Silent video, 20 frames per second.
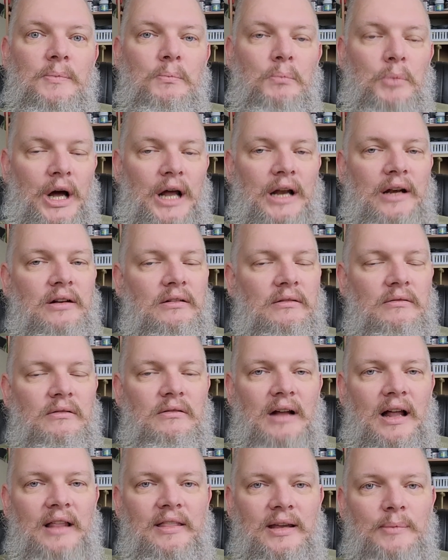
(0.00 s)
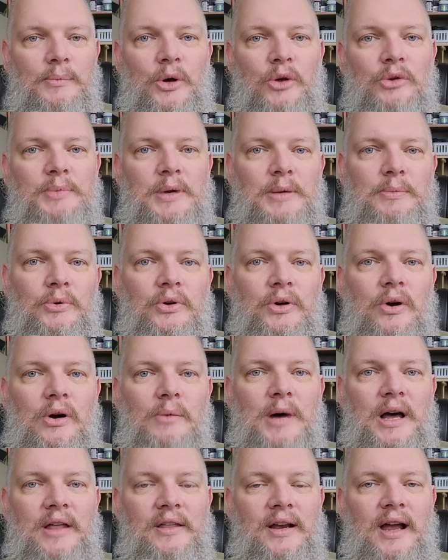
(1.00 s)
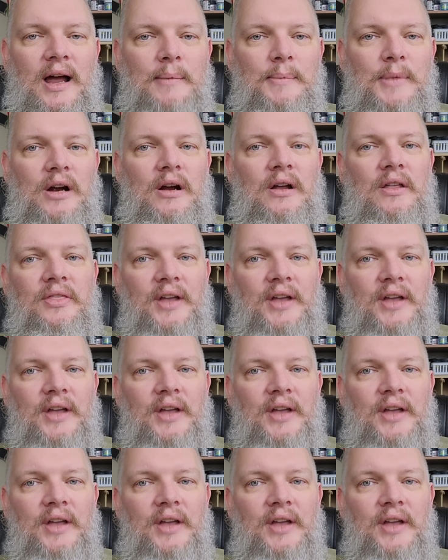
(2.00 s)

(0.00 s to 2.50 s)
but I think most people know it by the Chimera.